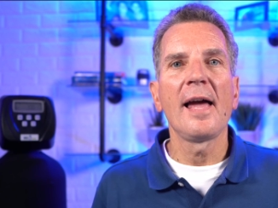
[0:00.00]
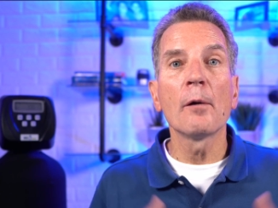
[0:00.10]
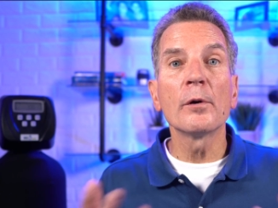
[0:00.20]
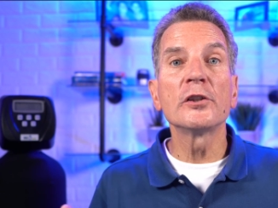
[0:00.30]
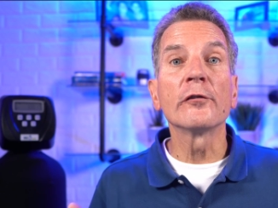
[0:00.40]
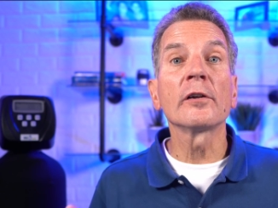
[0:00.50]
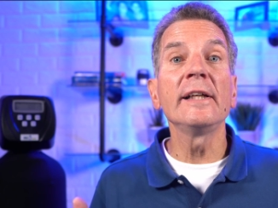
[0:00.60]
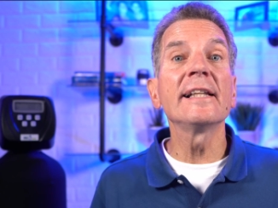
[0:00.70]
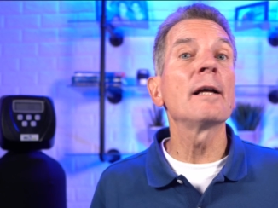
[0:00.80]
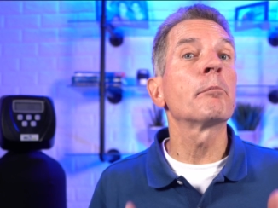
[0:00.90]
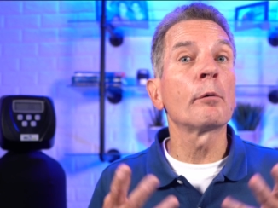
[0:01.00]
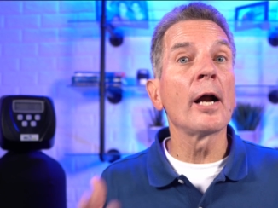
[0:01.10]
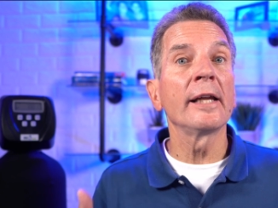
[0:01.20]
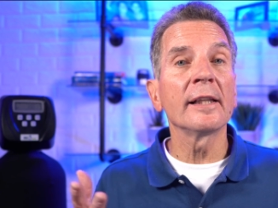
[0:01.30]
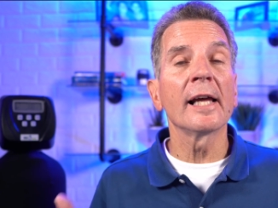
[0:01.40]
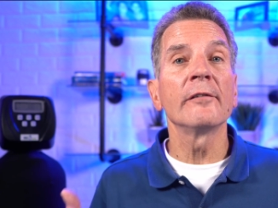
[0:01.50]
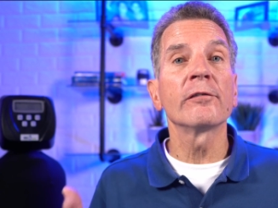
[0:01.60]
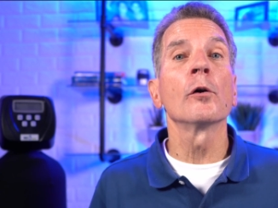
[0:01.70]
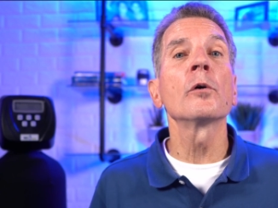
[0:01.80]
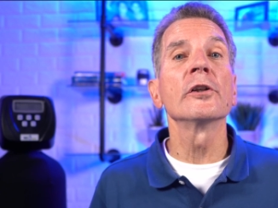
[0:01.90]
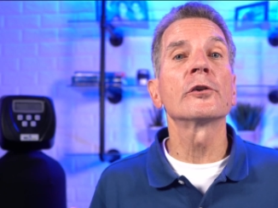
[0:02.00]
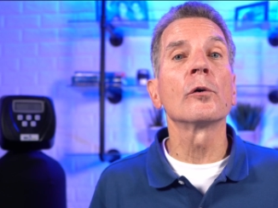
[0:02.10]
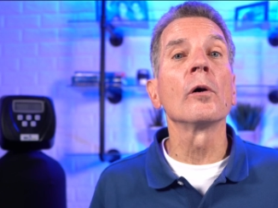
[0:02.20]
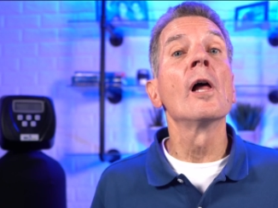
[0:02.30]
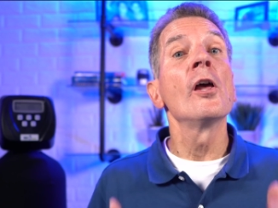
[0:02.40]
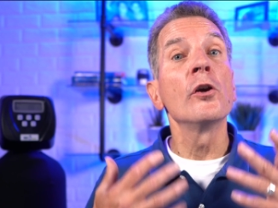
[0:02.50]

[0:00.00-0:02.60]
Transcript: And once you've cleaned that brine line flow control,